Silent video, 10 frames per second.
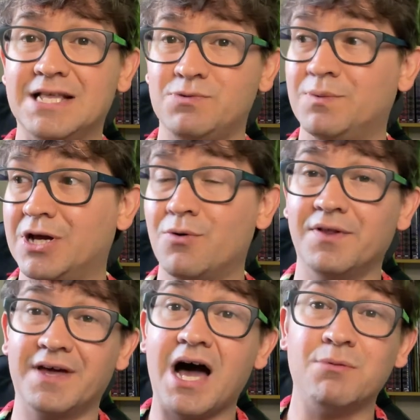we want to go into
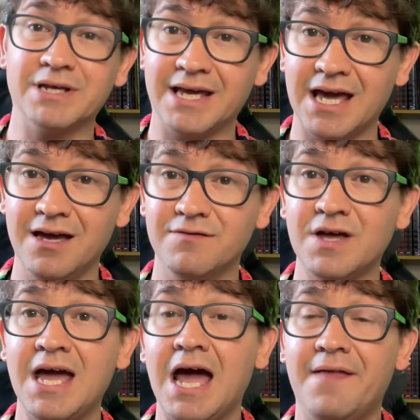the Goblin Cave.
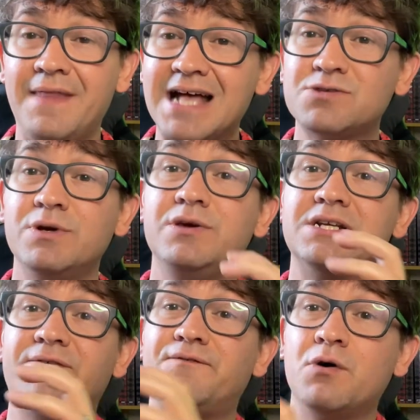And that's what you get
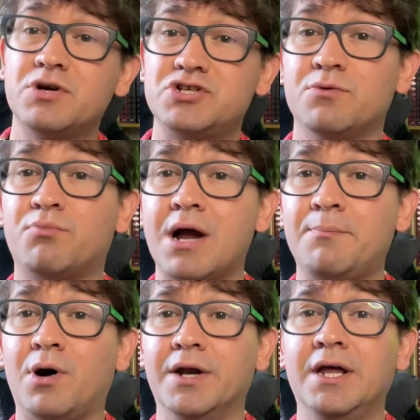to focus your prep
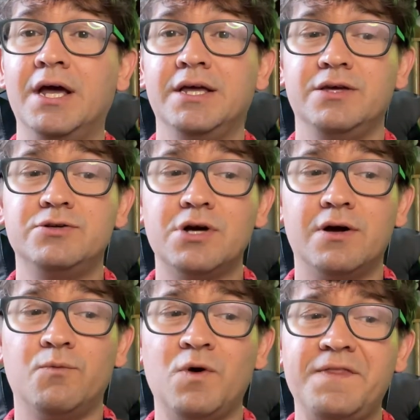on.
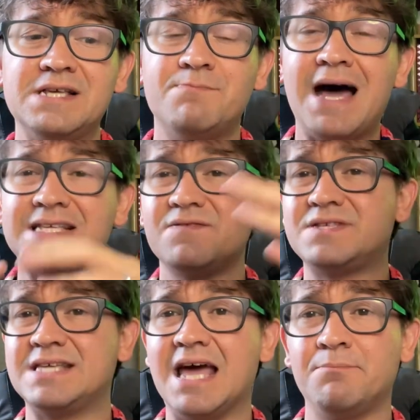With these massive
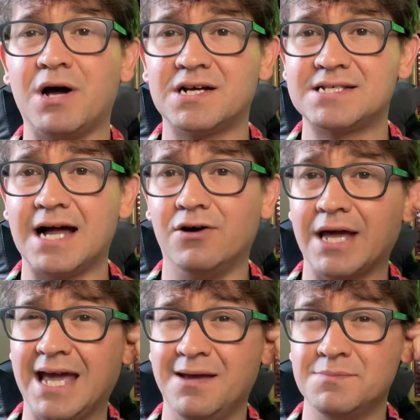sandbox style
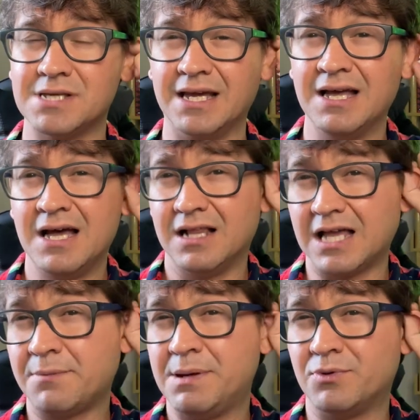games, like a
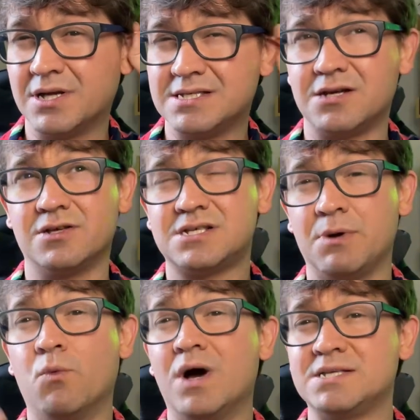lot of people consider this to be
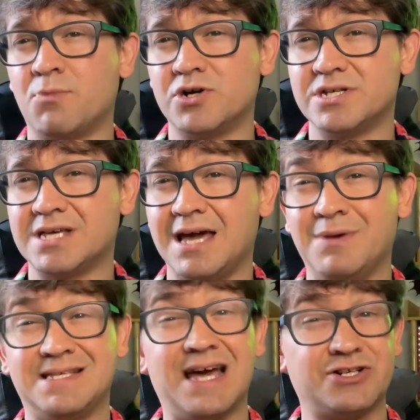a West Marches game.
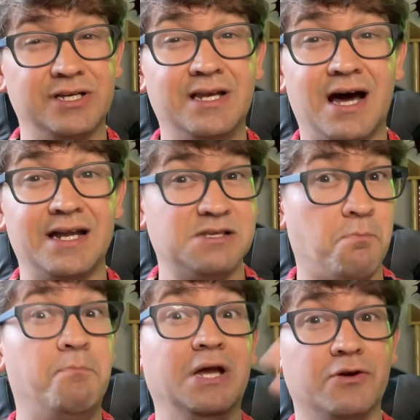It's actually not. It's
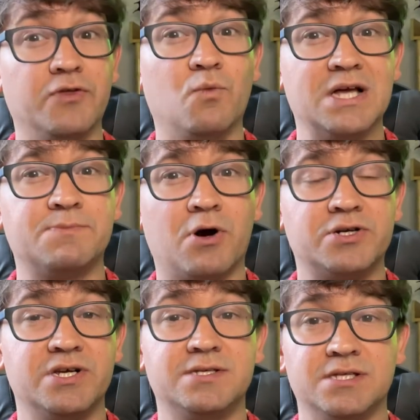bigger than West
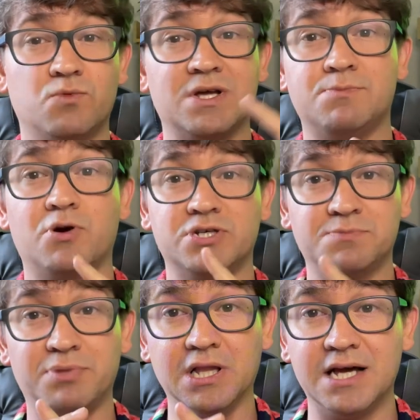Marches. It's West Marches
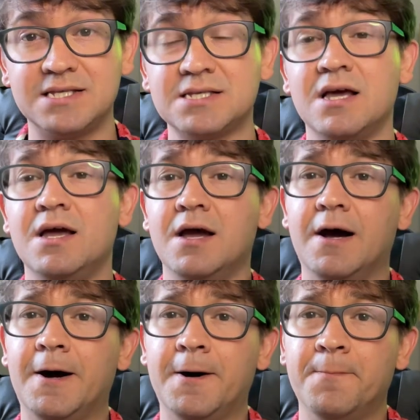Plus.
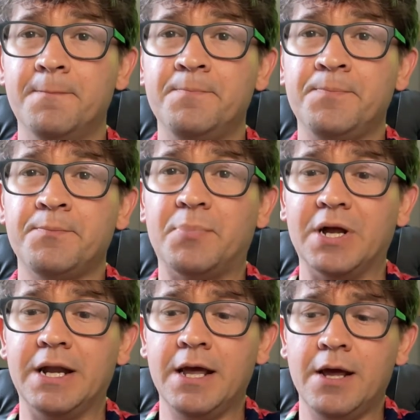
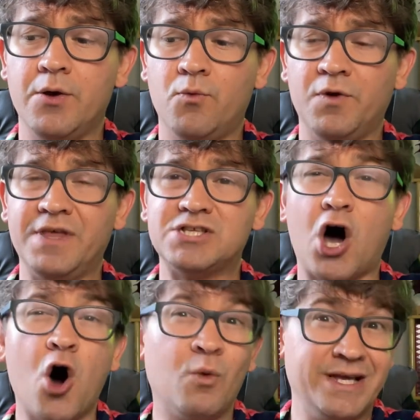But with these
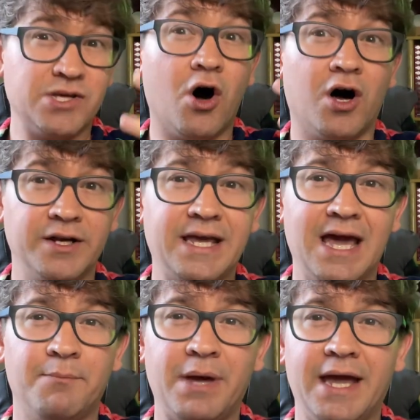always on
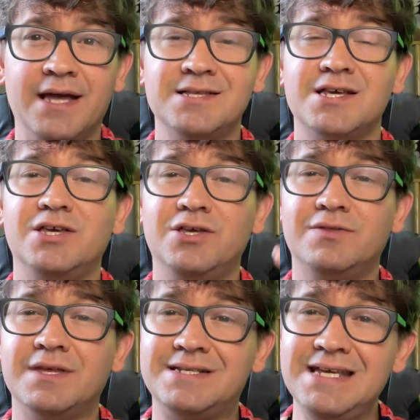campaigns,
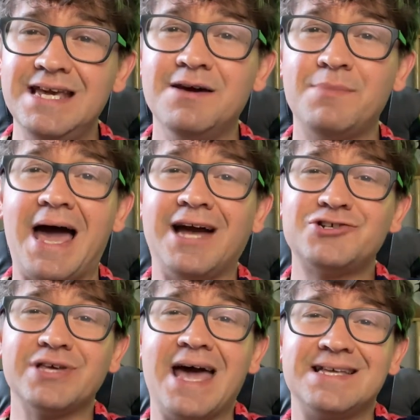the DM
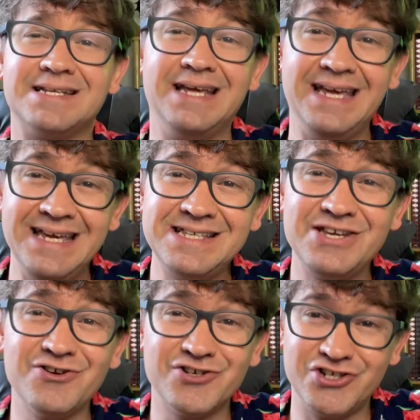actually has an
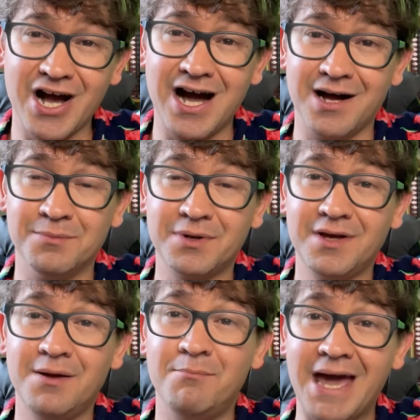easier job
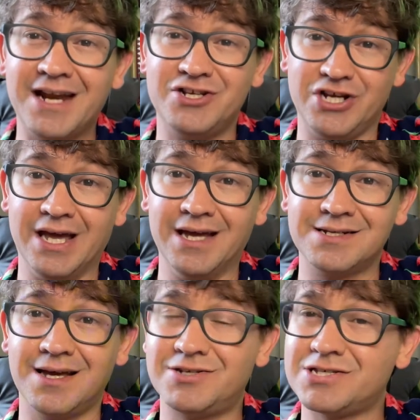managing it
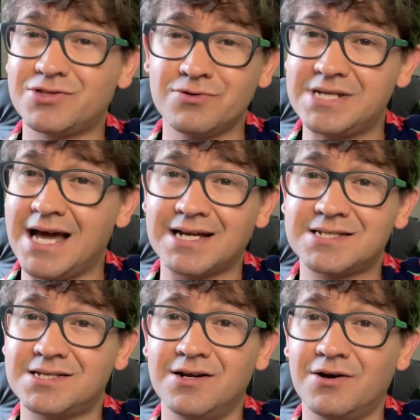just through
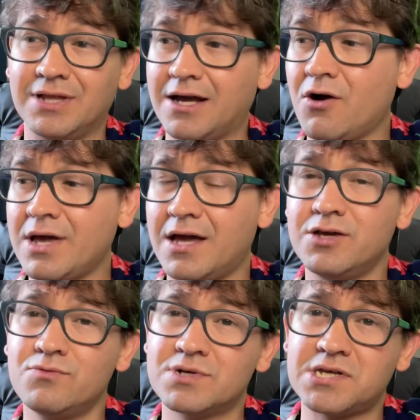text, like, oh yeah,
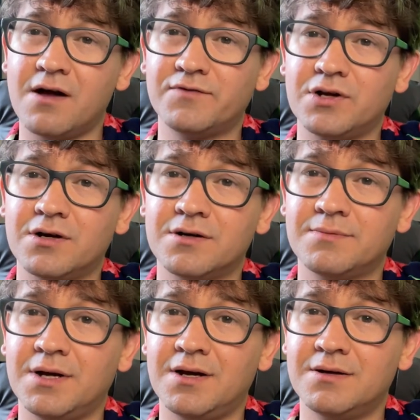you resolve
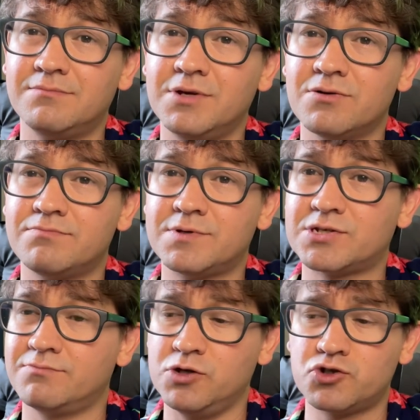
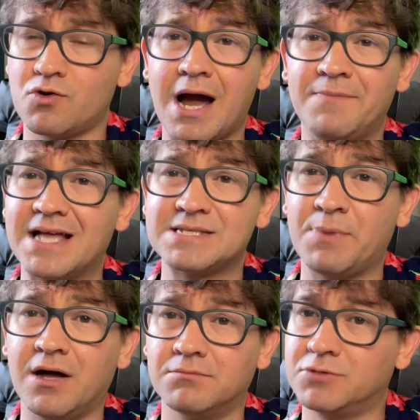you scribe that
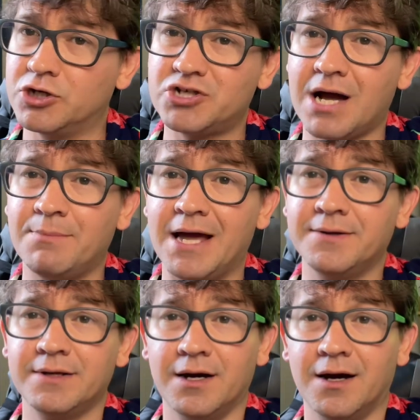spell. Good job, man.
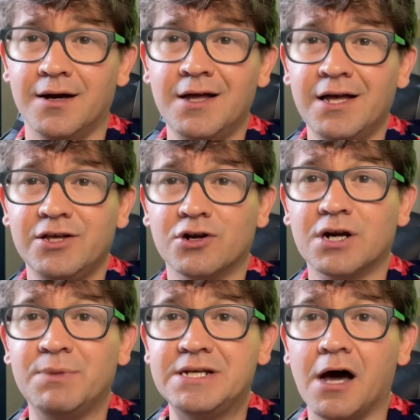You're going
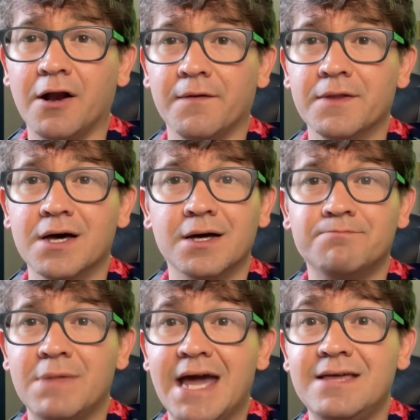to be done on
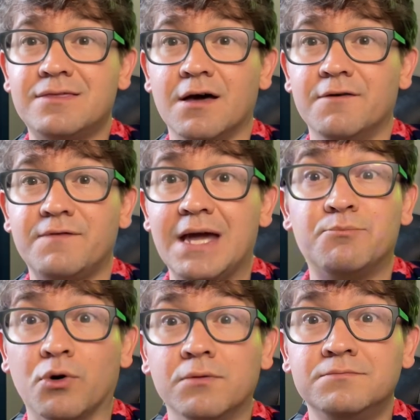the 8th of April.